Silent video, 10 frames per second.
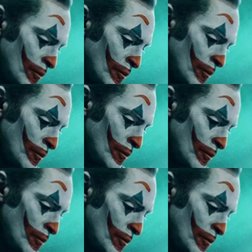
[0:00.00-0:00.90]

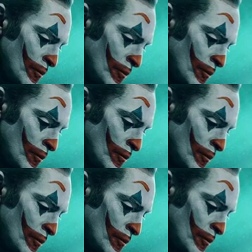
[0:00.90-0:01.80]

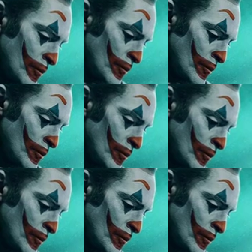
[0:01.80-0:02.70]

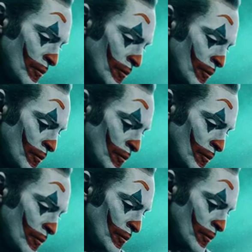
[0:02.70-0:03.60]

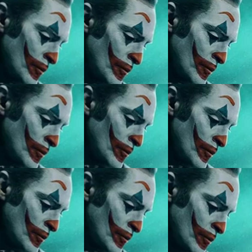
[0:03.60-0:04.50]

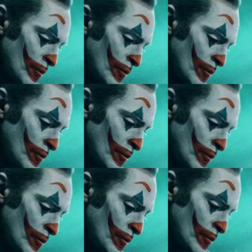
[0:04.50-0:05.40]

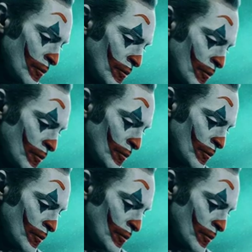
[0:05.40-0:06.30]
This person isn't speaking.